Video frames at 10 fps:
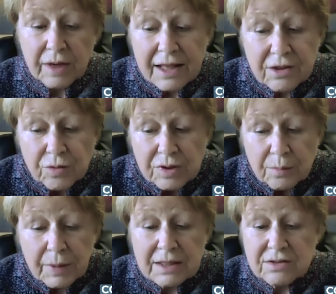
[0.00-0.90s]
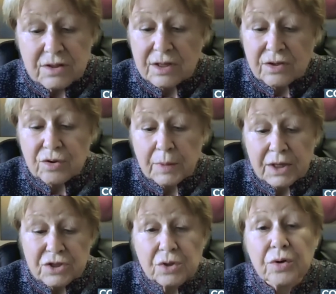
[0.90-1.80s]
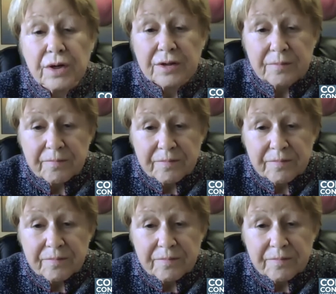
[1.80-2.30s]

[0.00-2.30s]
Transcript: gathering the meds didn't do much good.